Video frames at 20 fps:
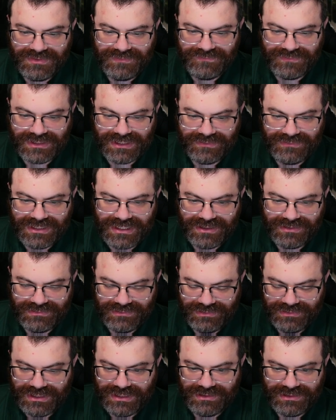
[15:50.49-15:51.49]
be five, yeah,
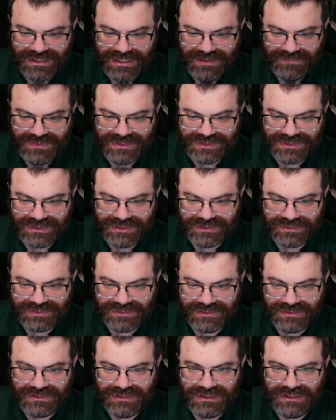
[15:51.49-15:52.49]
okay, it can be
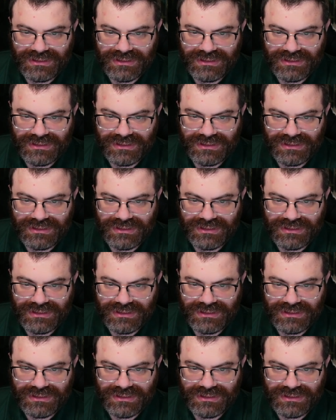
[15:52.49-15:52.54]
six.